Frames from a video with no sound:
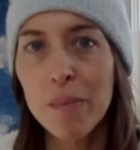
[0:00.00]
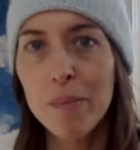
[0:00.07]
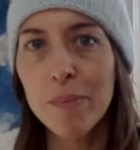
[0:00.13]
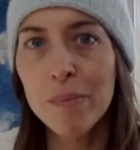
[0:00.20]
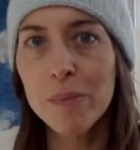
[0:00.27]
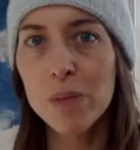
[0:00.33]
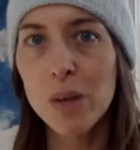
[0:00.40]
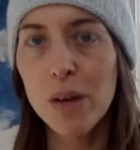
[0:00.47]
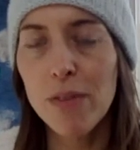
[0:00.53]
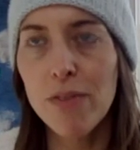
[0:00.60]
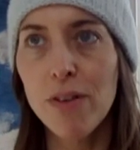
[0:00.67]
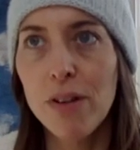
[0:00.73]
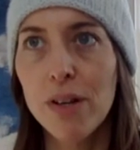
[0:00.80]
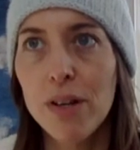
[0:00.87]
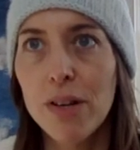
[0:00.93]
So I
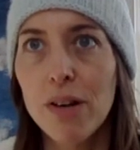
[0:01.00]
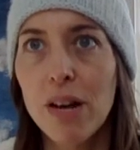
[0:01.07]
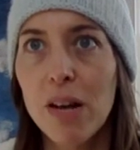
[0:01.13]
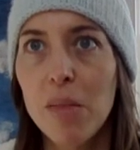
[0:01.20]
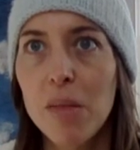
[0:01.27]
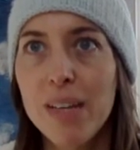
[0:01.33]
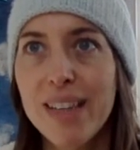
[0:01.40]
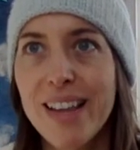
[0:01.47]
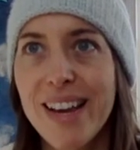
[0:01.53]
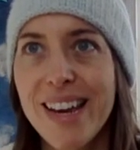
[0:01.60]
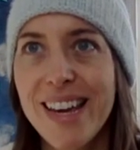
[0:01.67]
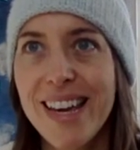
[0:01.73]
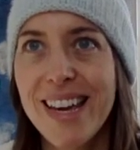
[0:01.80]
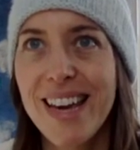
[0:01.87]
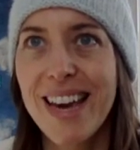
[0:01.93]
feel incredibly
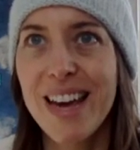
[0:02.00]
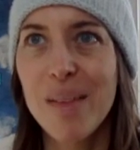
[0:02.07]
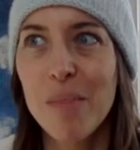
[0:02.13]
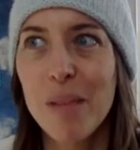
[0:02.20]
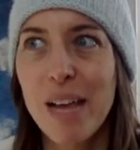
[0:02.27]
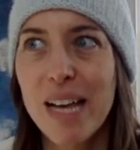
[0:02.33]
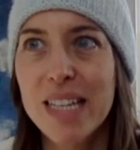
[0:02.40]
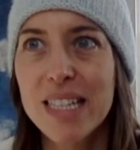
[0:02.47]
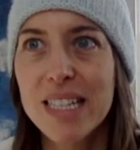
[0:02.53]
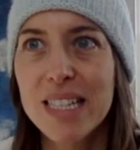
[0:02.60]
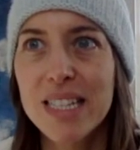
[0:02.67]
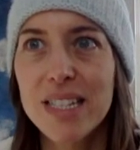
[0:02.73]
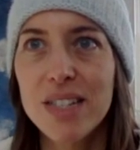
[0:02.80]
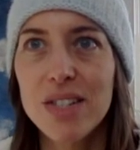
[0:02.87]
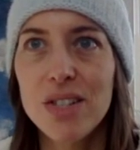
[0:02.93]
lucky and
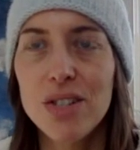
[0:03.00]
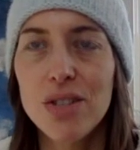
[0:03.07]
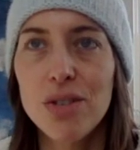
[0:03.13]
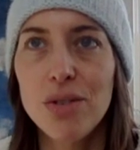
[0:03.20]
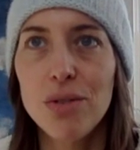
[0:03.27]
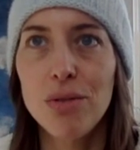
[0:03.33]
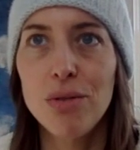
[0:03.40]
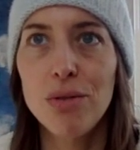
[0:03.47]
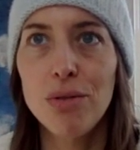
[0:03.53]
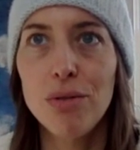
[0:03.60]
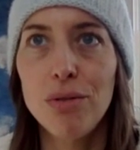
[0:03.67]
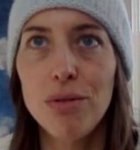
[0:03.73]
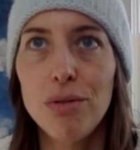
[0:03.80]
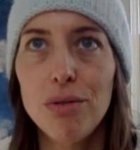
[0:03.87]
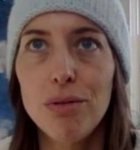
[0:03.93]
blessed
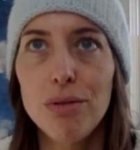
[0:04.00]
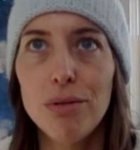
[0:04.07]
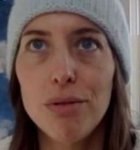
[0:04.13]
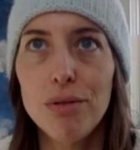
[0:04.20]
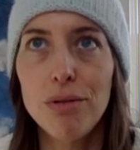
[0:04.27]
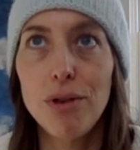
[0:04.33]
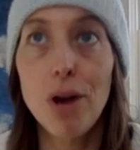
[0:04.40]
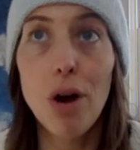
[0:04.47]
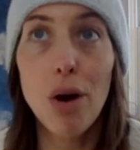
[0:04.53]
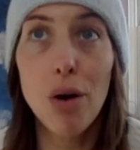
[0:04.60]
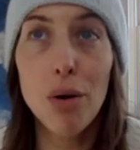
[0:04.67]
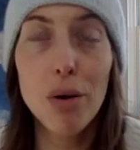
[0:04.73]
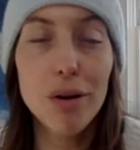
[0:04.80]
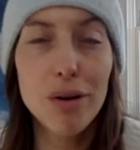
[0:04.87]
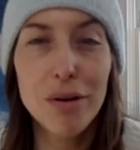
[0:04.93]
to
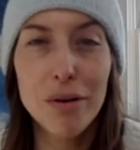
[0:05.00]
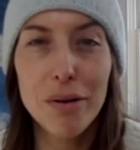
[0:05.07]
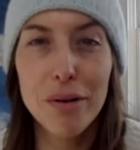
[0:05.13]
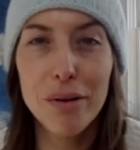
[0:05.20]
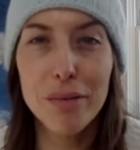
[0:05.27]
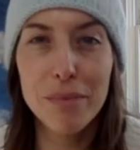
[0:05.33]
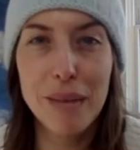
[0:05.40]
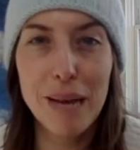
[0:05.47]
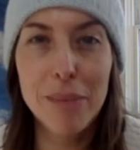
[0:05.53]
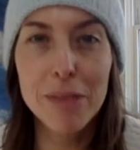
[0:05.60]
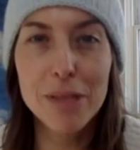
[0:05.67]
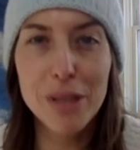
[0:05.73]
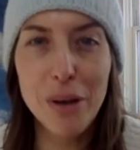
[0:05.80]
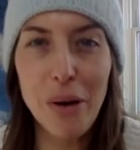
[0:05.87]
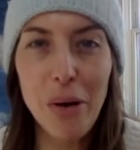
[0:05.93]
know or be able
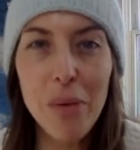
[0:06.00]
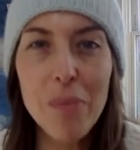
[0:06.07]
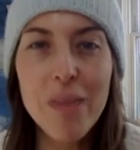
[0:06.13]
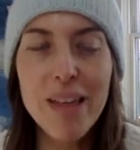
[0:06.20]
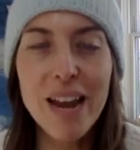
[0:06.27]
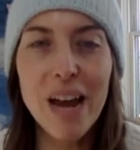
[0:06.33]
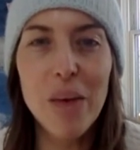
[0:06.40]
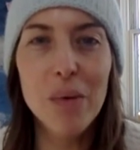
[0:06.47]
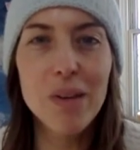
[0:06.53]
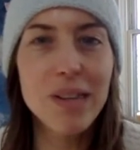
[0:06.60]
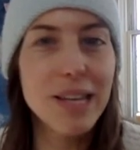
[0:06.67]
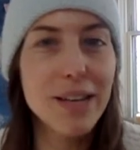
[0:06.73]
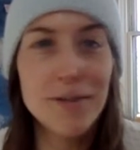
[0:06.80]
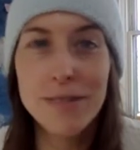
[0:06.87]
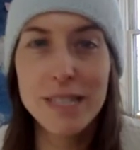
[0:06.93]
to hope that I will
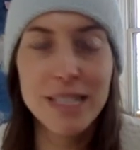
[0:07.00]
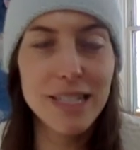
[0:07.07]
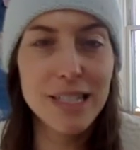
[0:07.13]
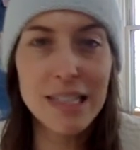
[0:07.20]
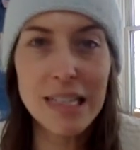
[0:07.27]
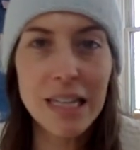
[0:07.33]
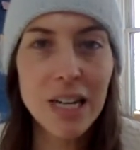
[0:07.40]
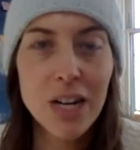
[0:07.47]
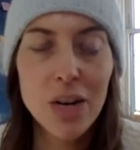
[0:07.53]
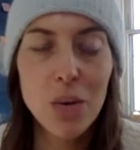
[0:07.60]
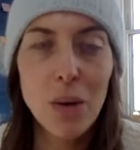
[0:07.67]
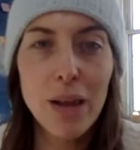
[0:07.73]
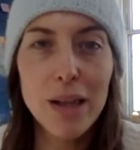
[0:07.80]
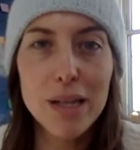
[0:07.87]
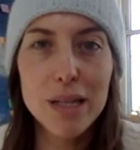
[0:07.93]
live till
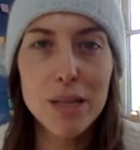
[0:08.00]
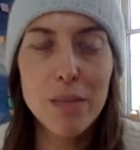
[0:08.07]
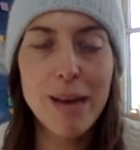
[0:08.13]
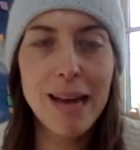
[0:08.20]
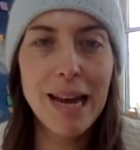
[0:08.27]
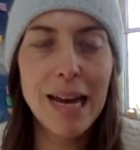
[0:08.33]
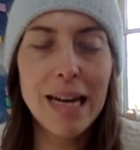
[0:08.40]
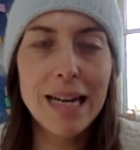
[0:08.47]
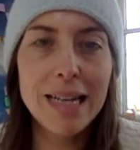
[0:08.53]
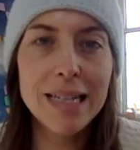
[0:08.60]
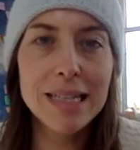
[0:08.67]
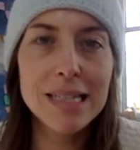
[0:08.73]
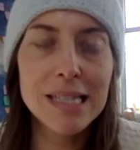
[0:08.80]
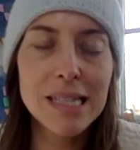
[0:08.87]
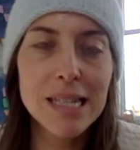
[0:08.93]
well into my
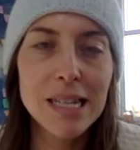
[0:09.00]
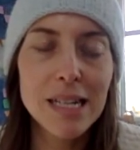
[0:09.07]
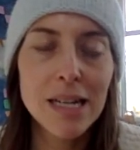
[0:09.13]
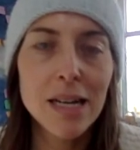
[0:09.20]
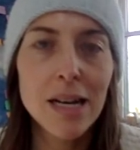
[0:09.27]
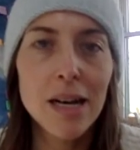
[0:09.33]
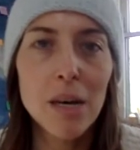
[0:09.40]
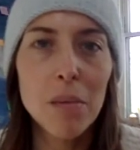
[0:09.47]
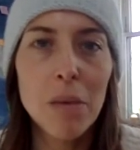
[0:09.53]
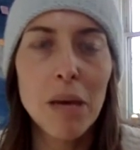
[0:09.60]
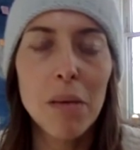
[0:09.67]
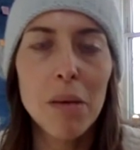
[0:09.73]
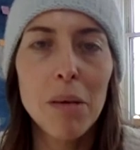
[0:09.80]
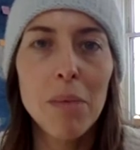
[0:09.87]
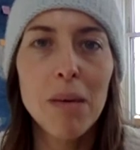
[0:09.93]
80s,
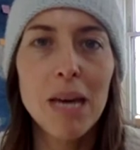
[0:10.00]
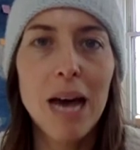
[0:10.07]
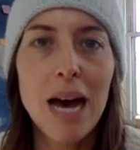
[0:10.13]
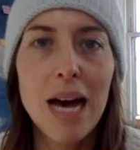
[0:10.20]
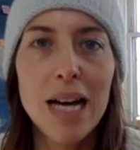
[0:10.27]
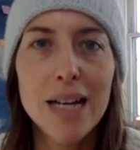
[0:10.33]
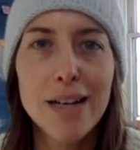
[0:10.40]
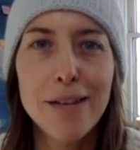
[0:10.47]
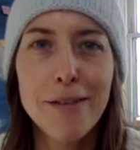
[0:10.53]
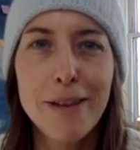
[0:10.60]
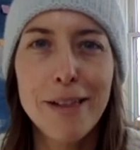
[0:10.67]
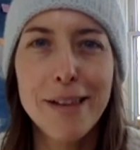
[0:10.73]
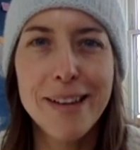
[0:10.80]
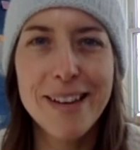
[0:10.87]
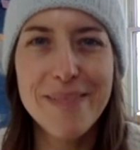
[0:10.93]
maybe beyond. If I
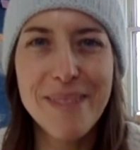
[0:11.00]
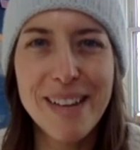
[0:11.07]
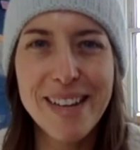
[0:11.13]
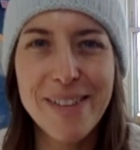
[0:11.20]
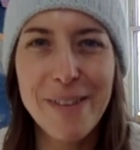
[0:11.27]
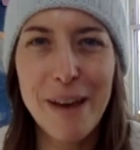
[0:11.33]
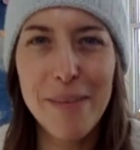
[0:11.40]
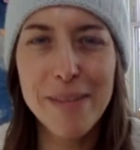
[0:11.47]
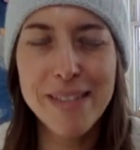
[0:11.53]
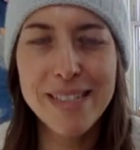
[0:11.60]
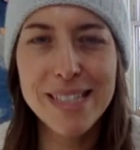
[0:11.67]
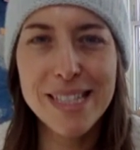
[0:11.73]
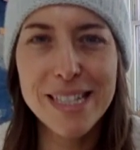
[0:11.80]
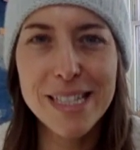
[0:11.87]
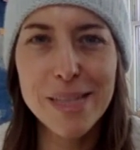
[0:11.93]
look at my
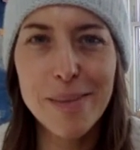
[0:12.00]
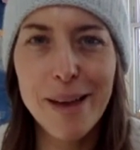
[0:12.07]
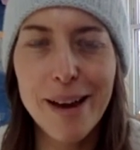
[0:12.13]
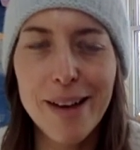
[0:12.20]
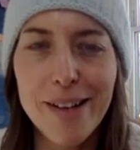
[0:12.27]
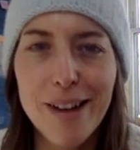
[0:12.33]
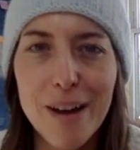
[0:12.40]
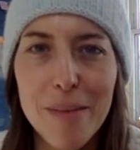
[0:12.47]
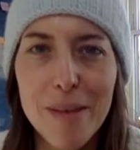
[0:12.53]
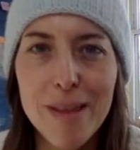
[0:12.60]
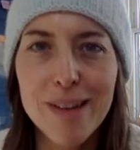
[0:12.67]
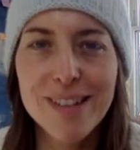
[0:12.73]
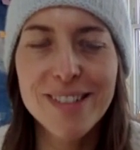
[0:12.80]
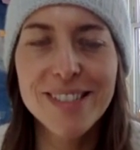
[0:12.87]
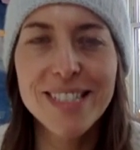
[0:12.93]
fabulously inspiring
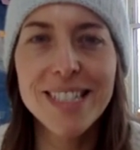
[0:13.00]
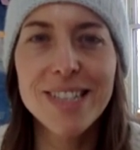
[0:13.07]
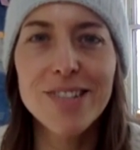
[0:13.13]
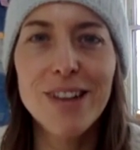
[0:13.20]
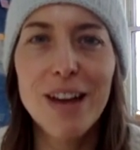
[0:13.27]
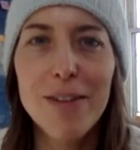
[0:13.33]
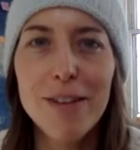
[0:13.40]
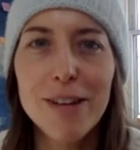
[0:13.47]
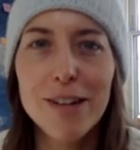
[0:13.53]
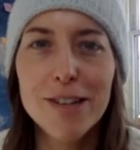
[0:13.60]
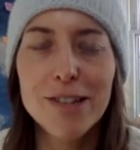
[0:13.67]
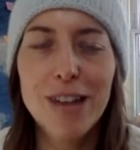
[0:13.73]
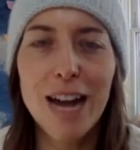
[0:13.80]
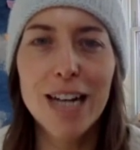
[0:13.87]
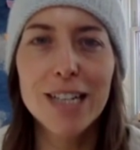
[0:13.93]
grandmother who's still driving her
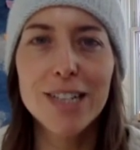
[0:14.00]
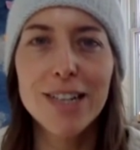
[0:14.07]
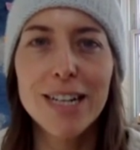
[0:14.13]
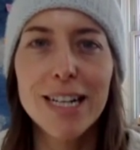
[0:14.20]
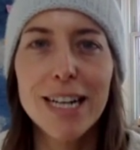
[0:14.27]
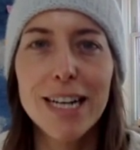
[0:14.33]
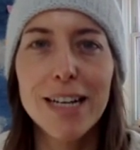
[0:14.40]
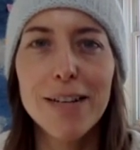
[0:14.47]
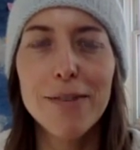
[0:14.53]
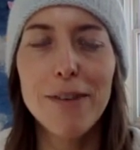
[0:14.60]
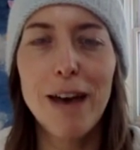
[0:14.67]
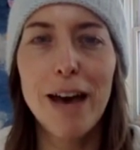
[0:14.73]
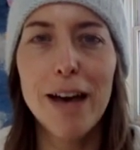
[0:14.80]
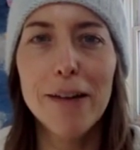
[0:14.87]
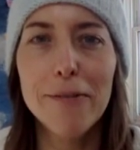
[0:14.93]
tractor at
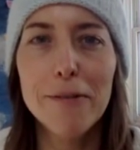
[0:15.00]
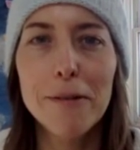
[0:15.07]
95.